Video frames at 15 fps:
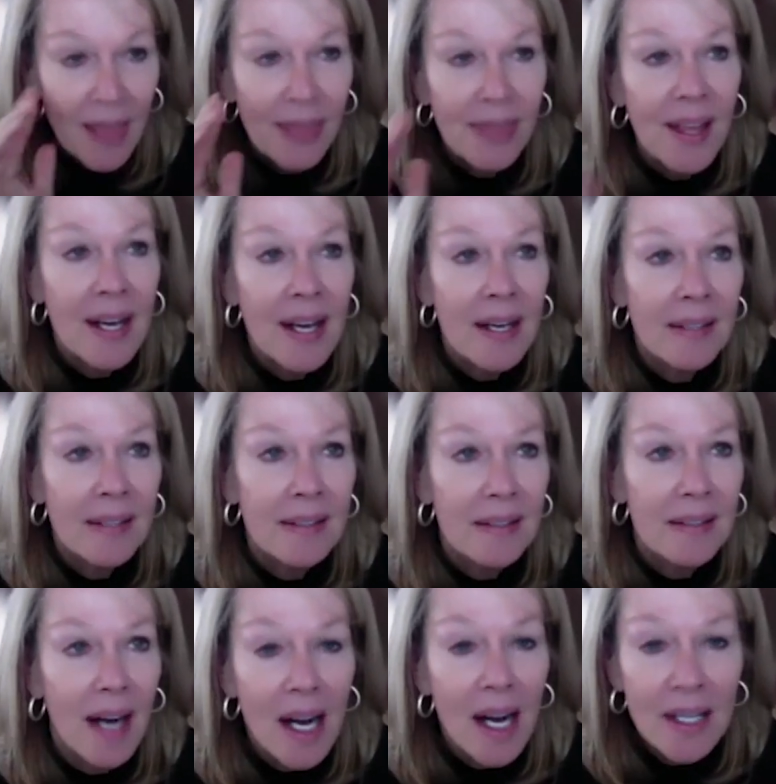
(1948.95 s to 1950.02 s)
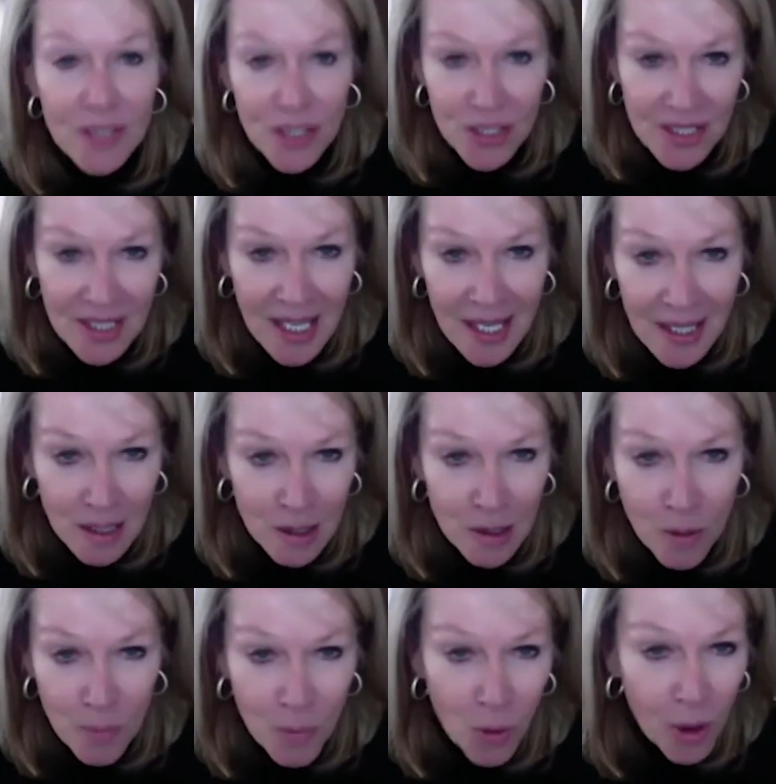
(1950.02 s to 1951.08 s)
that understand and
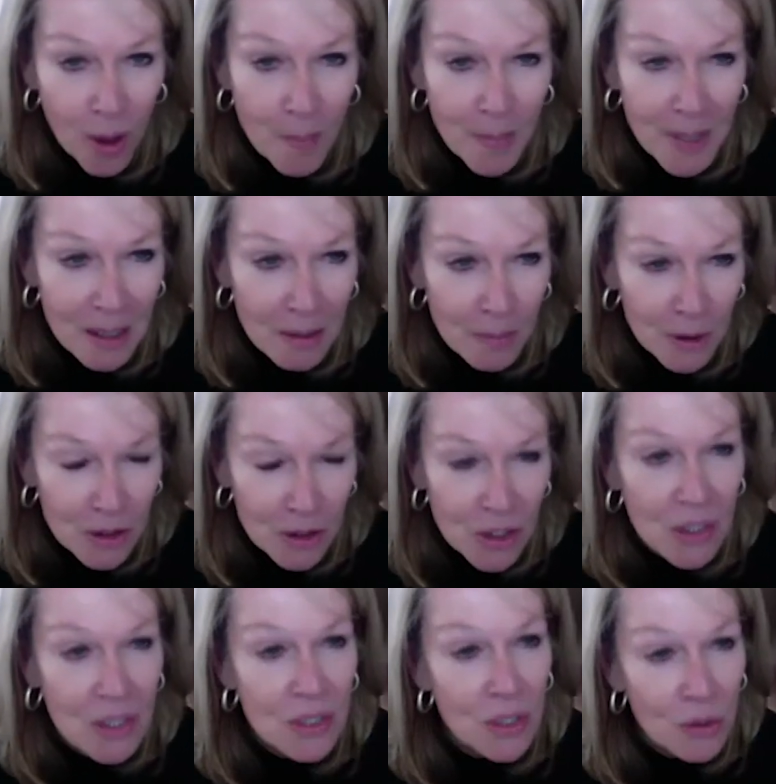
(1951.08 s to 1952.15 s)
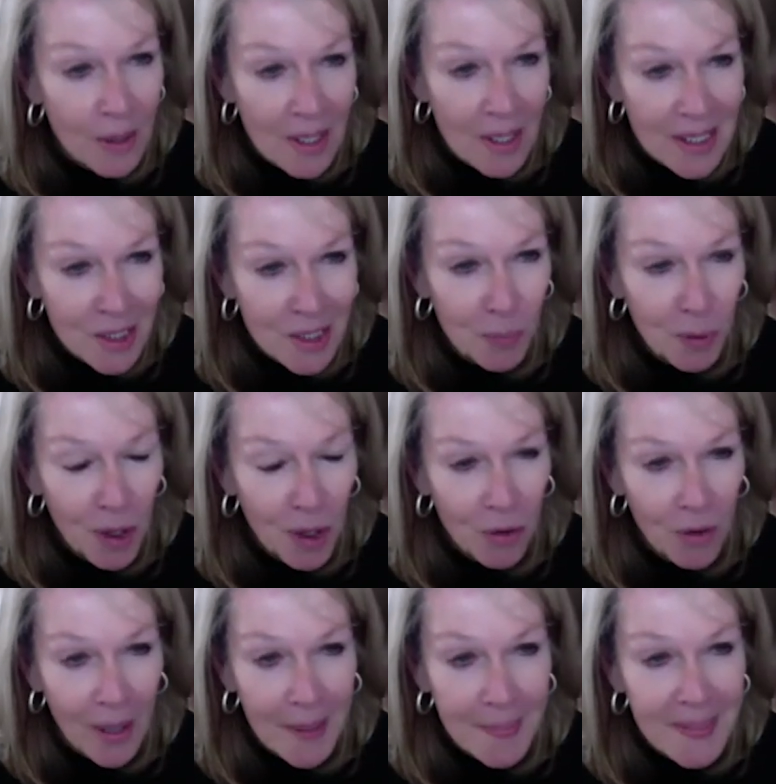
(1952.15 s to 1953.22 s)
are more amenable to the new kinds of
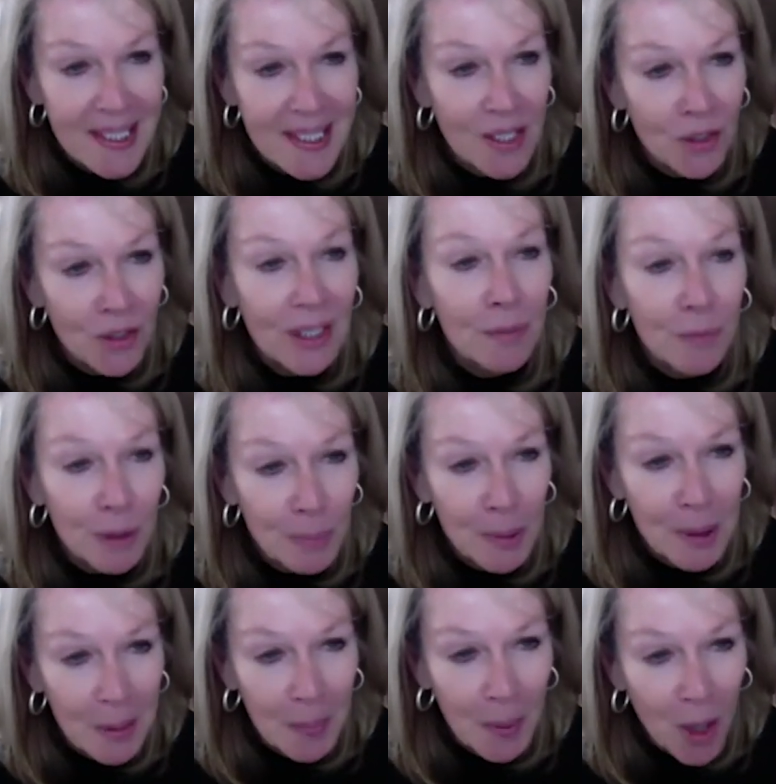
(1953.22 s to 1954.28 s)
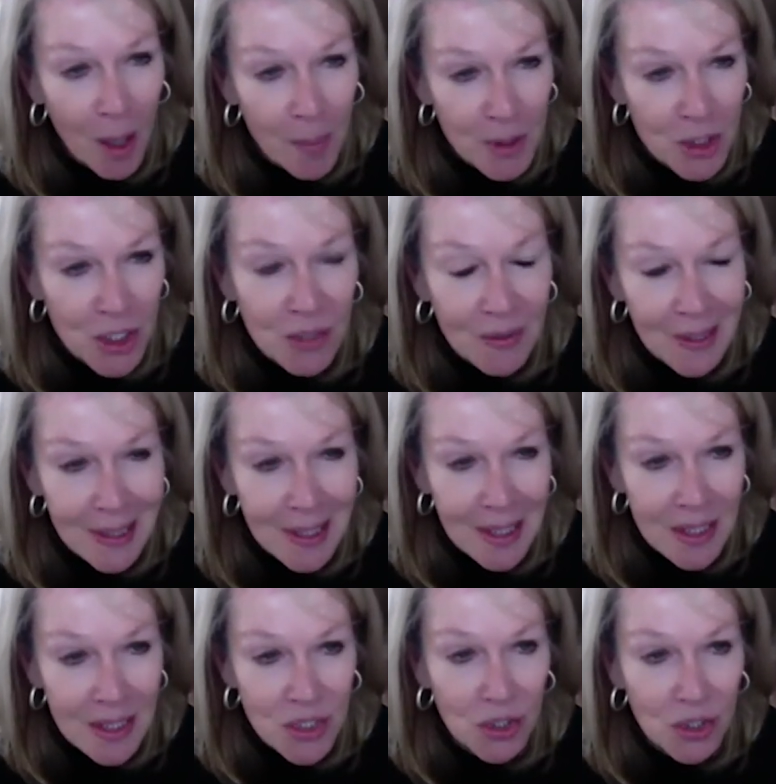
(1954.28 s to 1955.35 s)
programs that are giving people
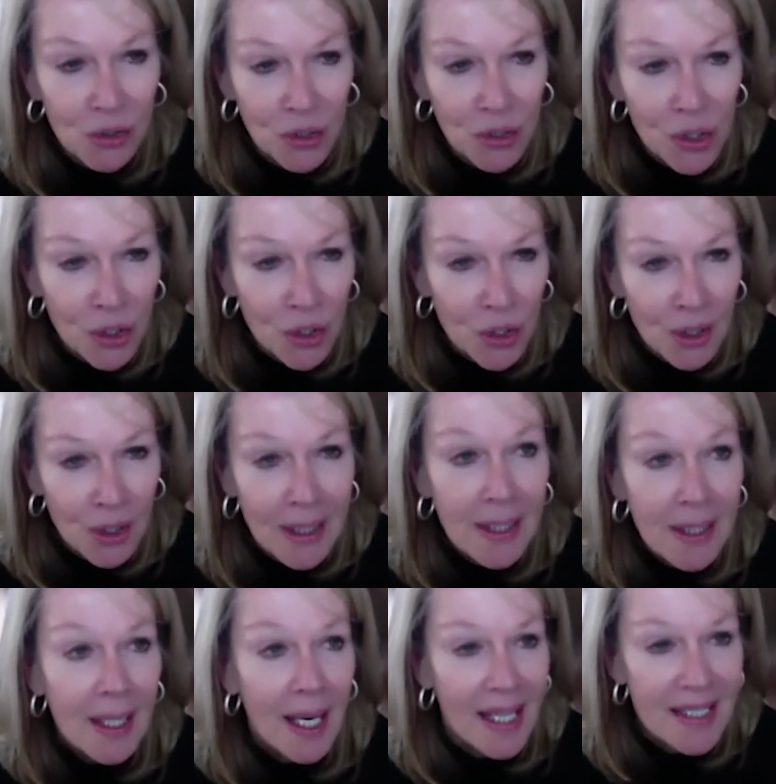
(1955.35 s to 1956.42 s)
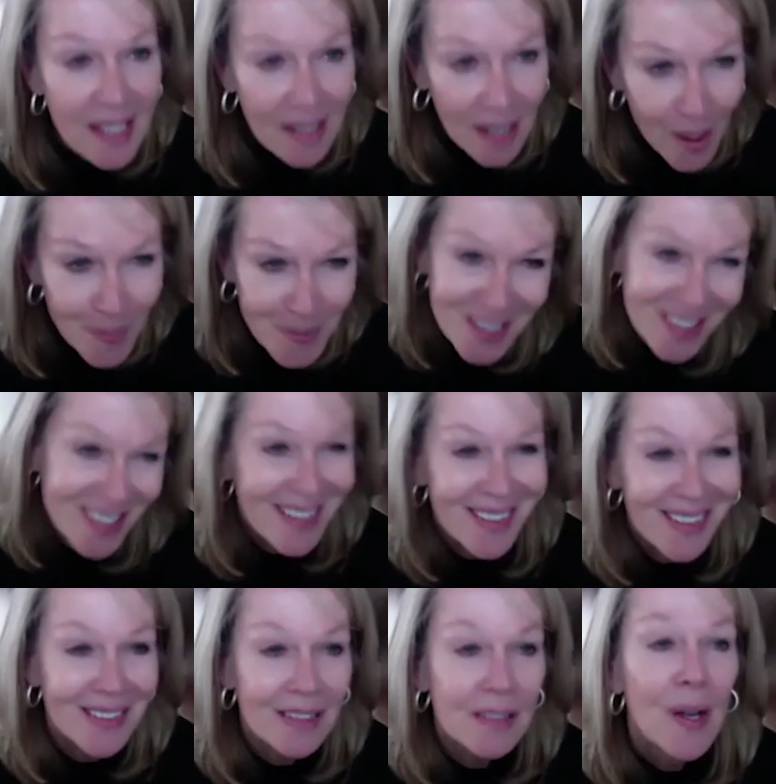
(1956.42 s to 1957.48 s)
opportunities to learn and to
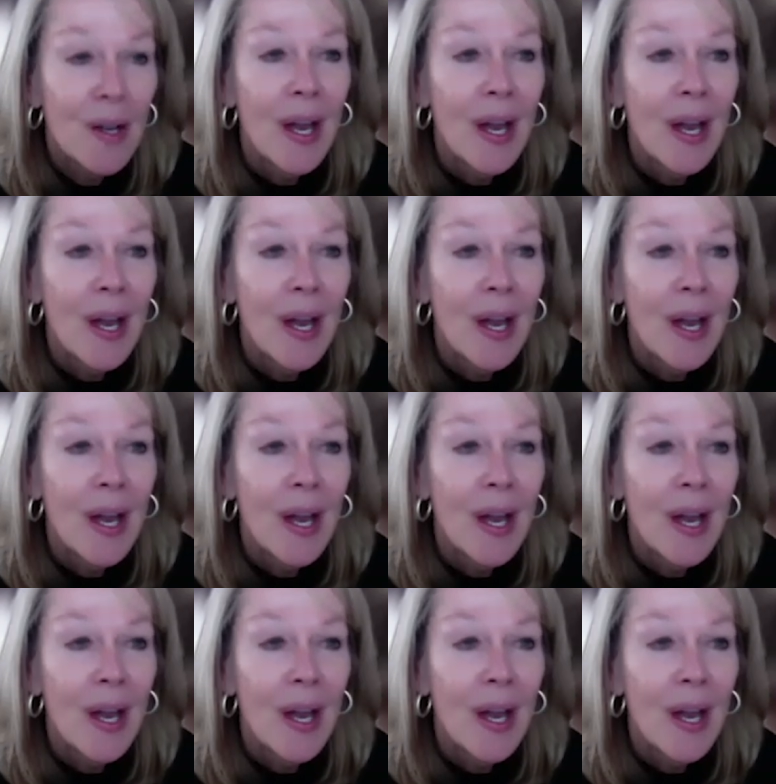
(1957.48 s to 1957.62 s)
upskill